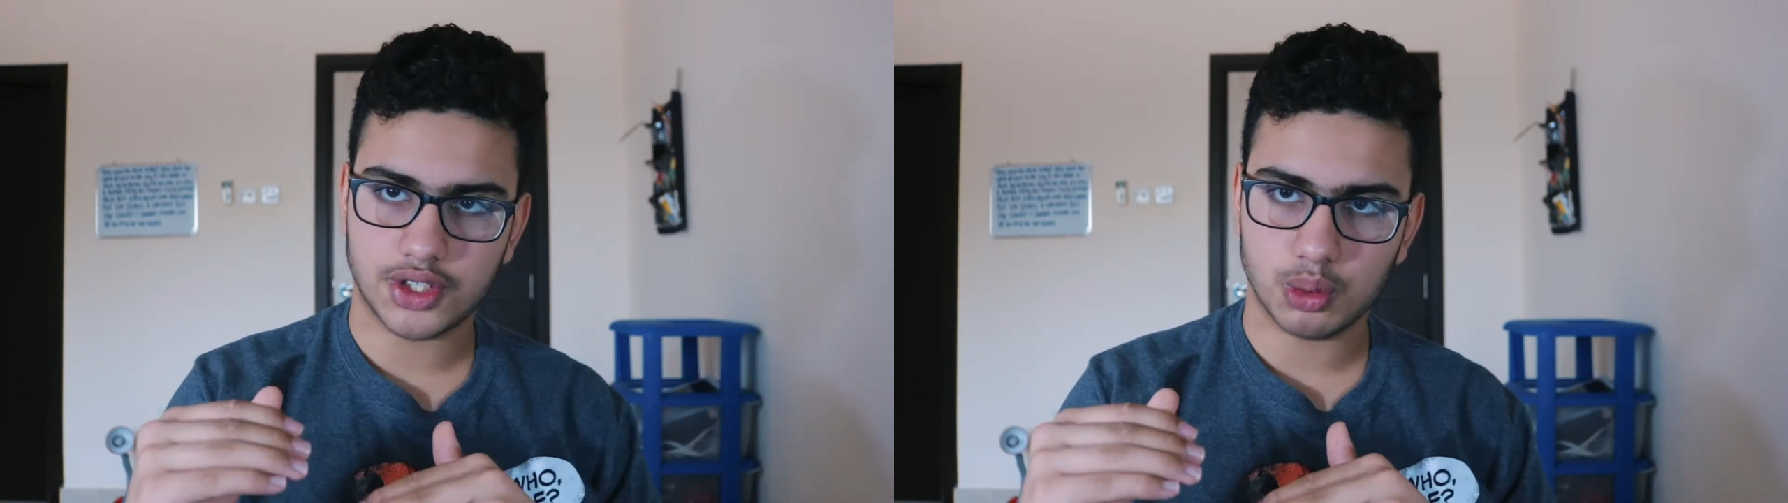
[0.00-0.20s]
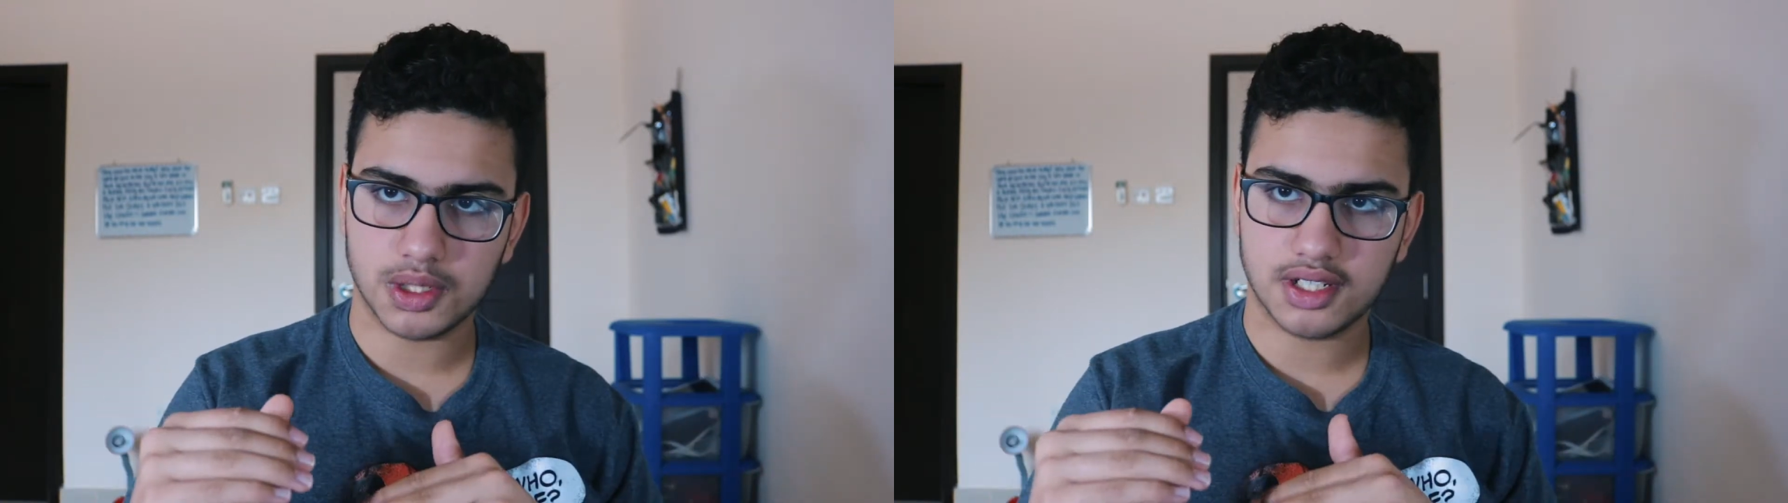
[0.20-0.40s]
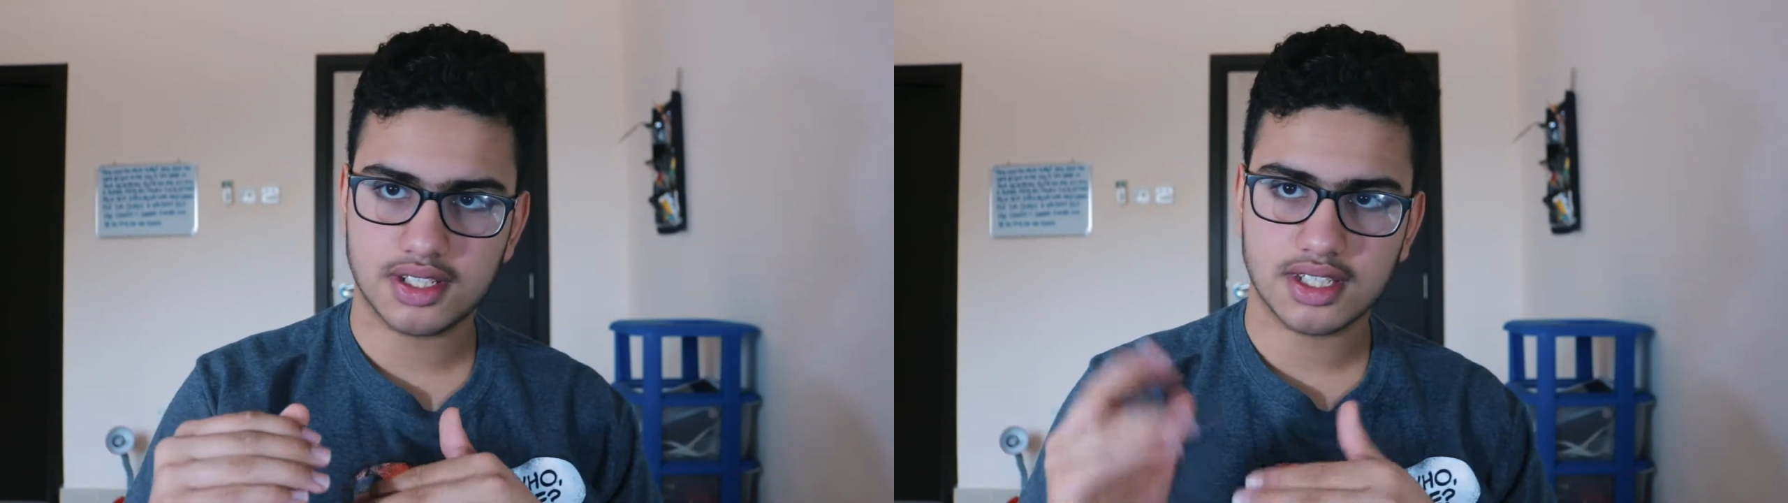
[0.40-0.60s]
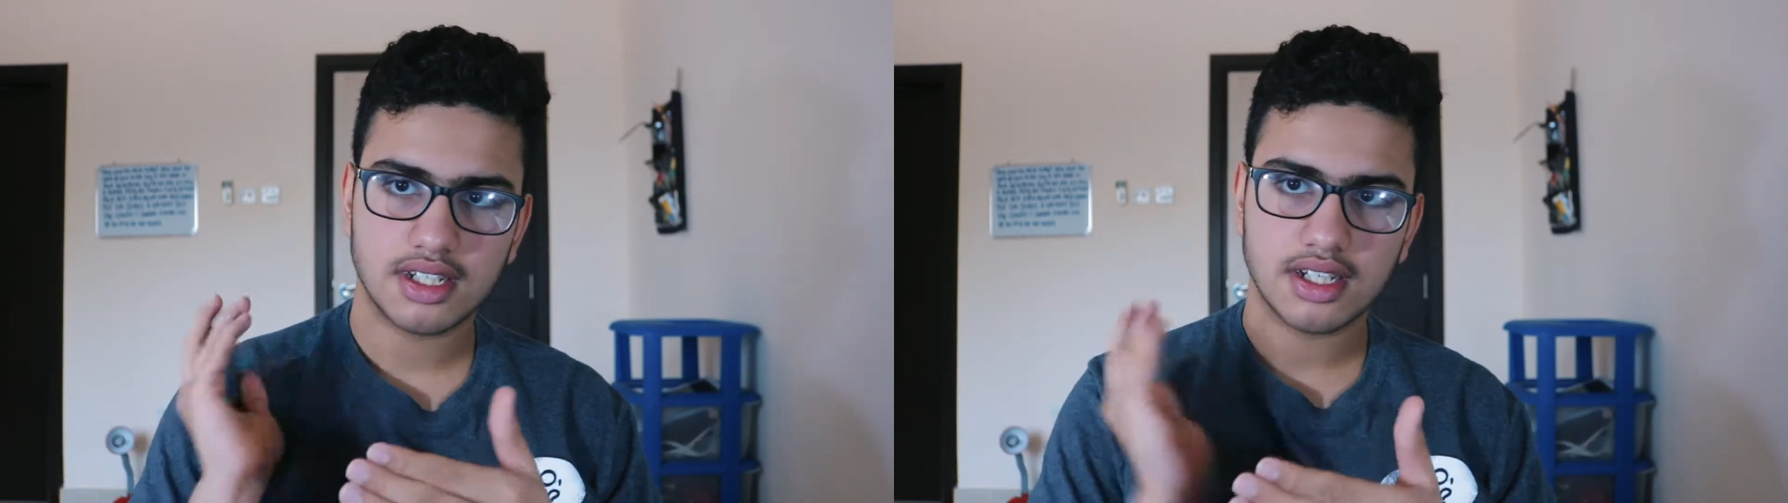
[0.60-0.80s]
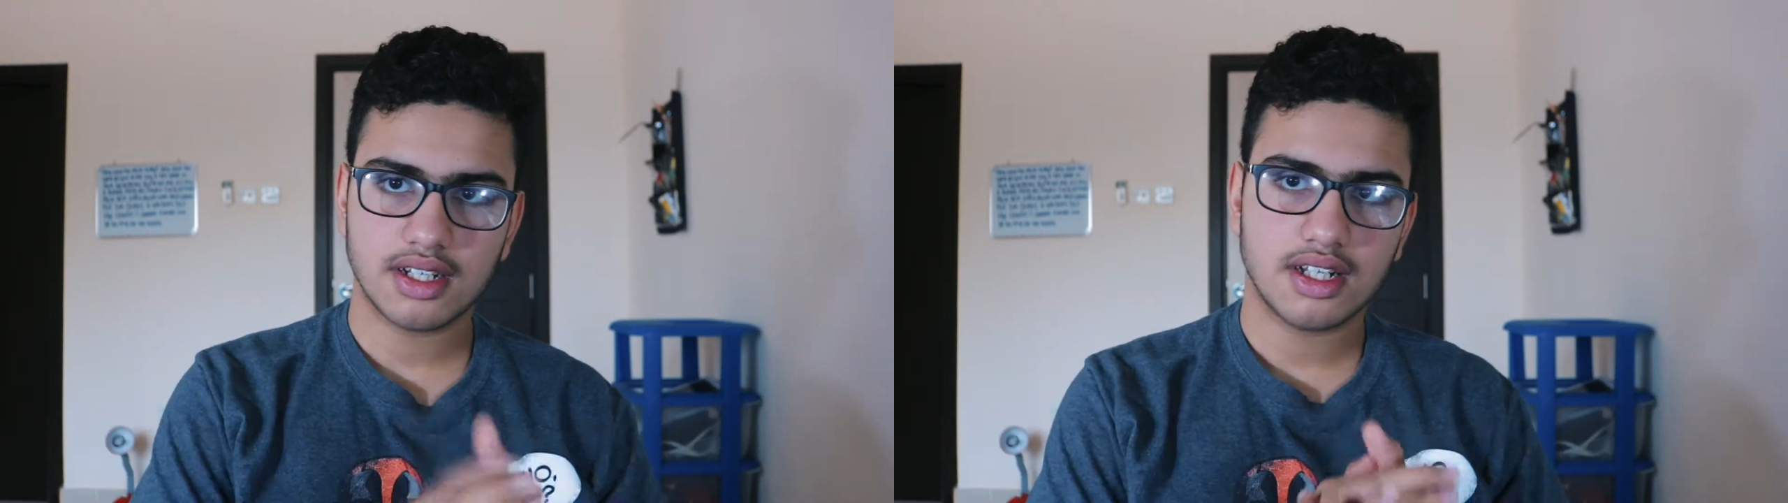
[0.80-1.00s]
2 minutes.
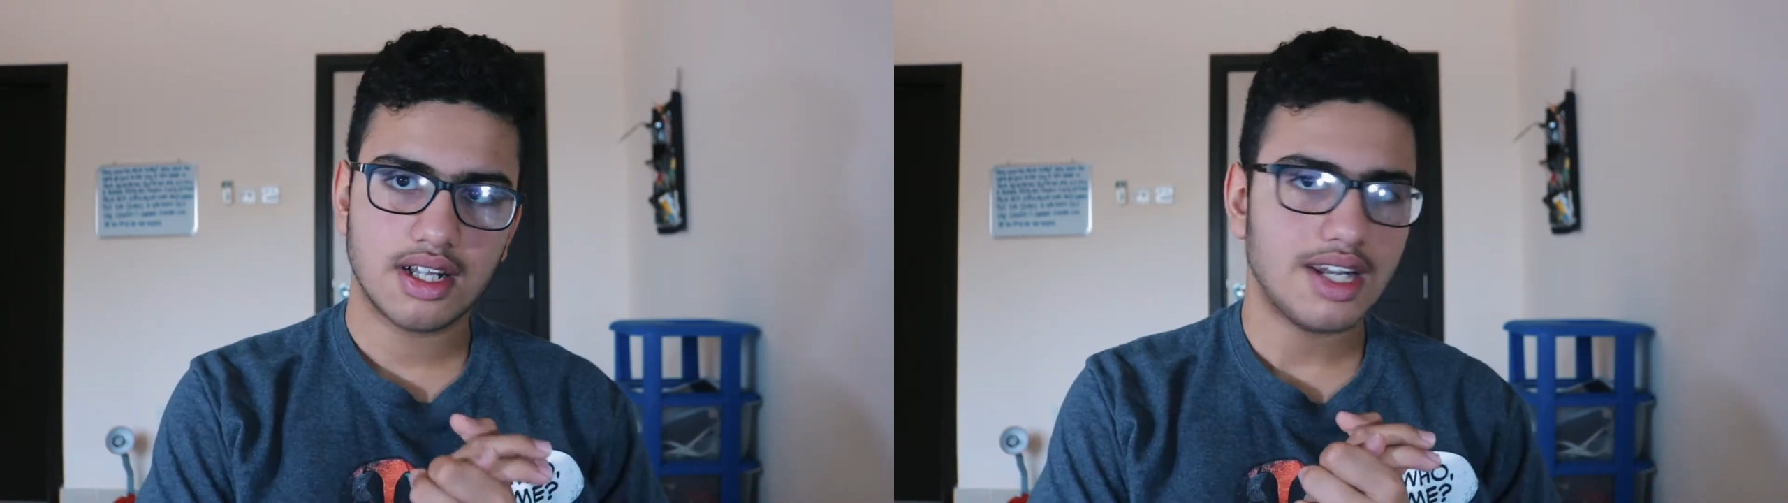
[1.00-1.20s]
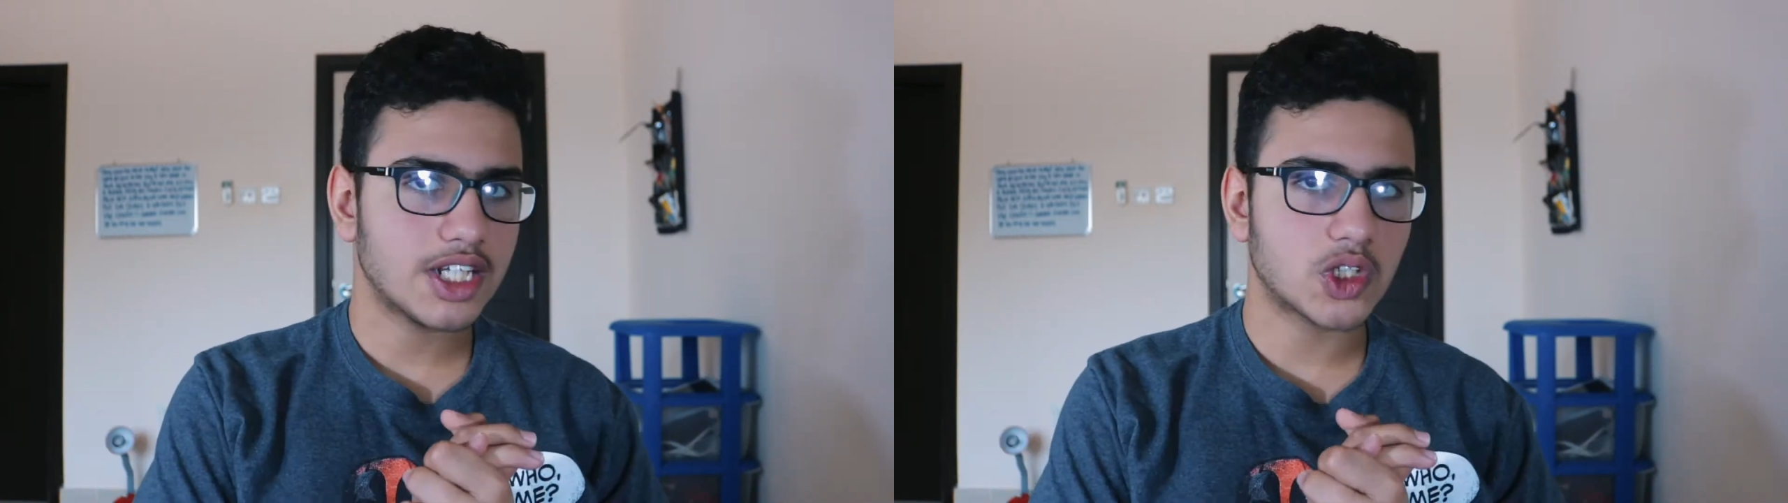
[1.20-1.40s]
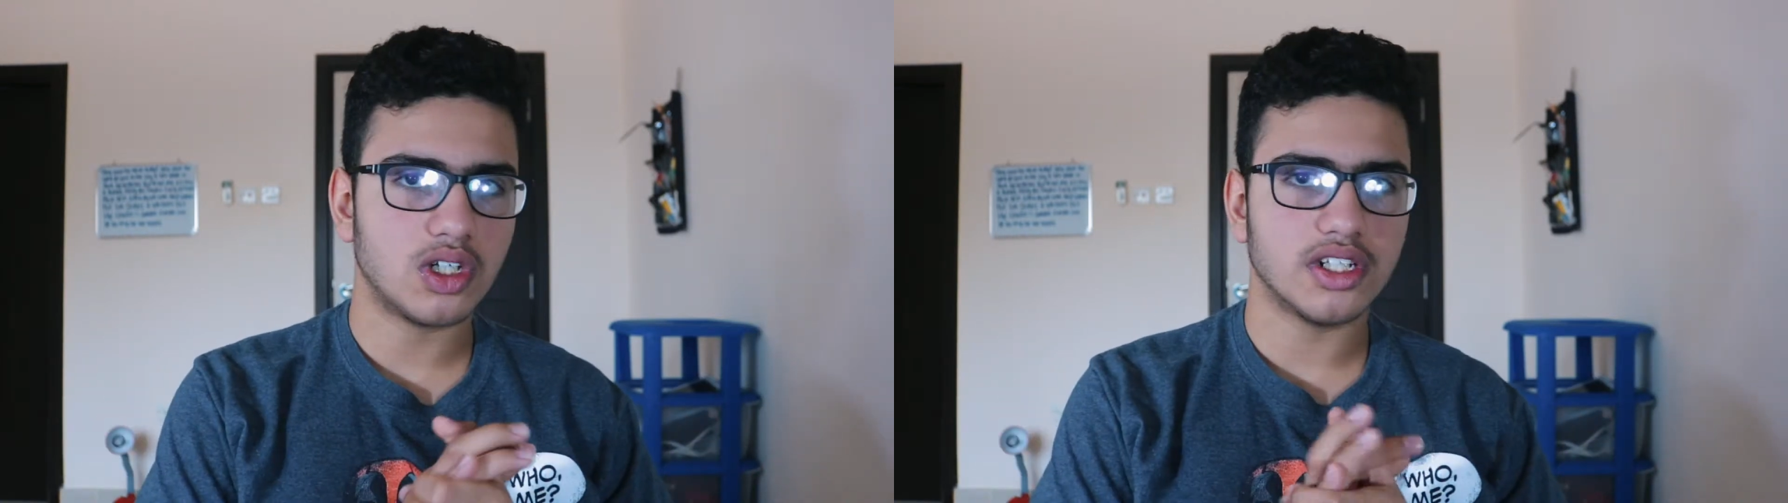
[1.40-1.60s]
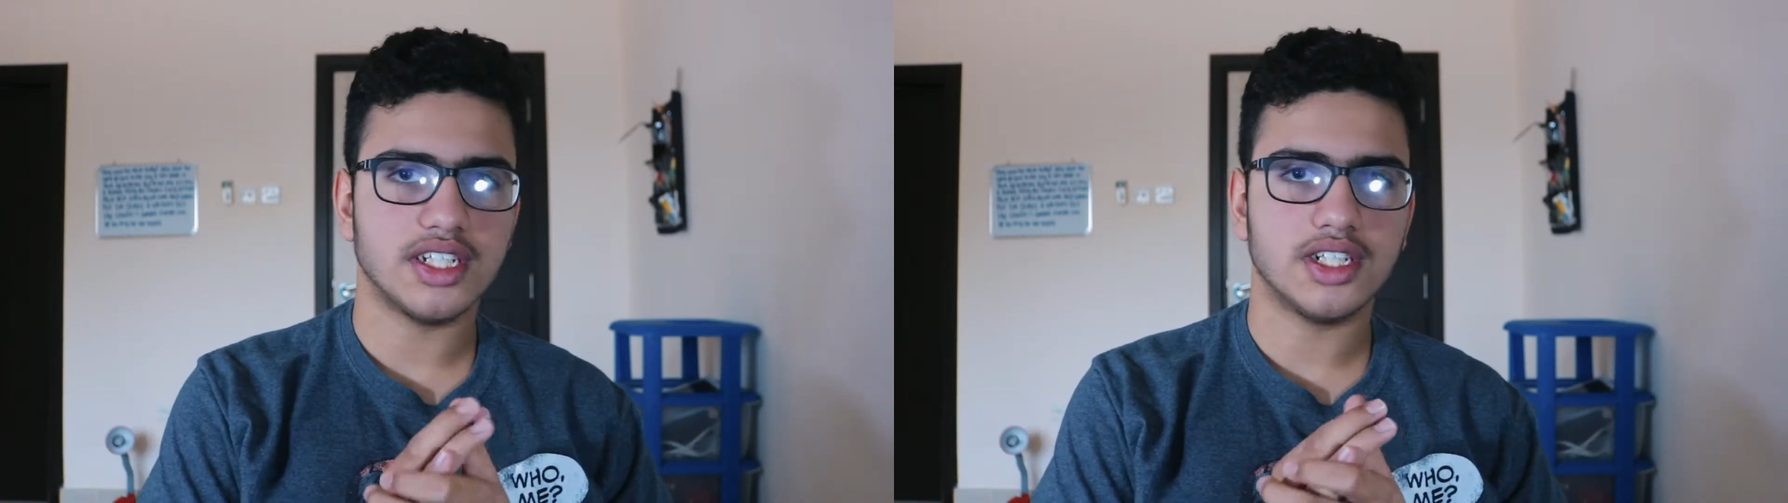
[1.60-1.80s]
Let's roll in the